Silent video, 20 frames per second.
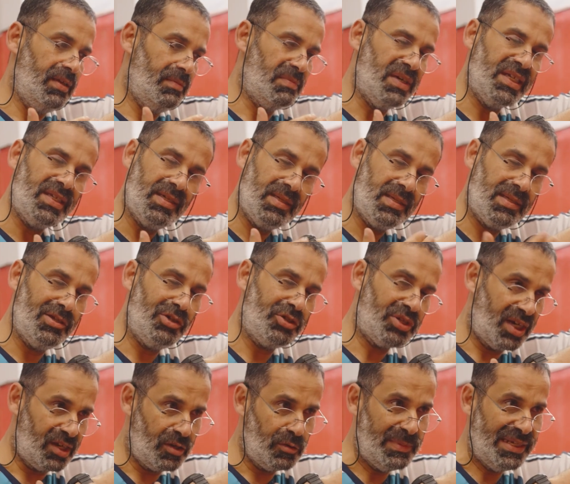But it's not
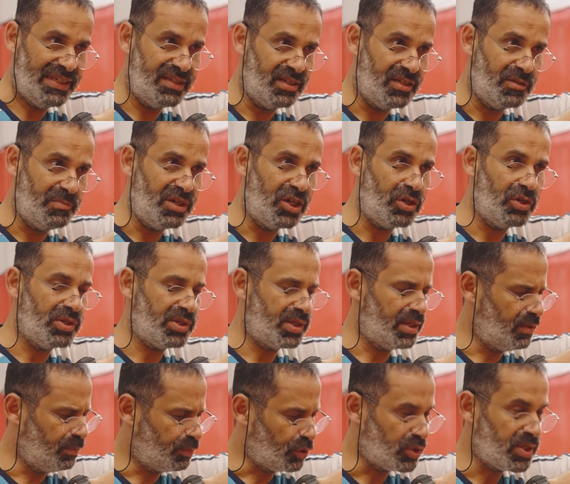recommended because
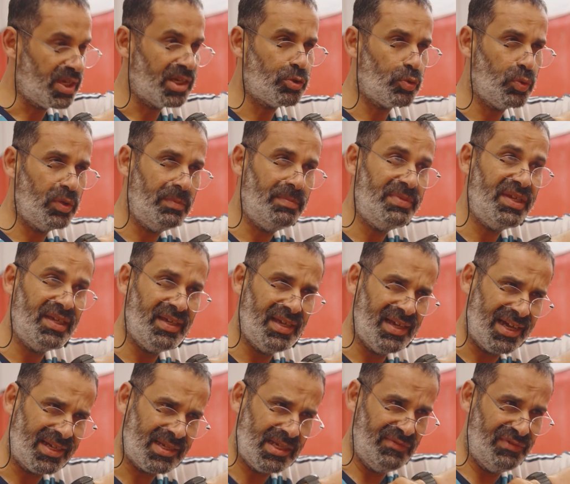the process will be
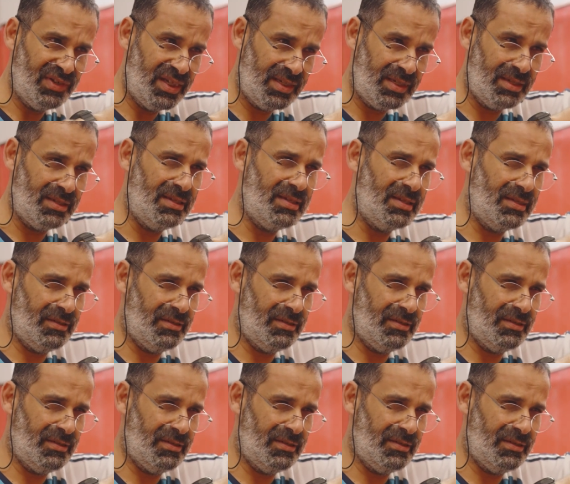activated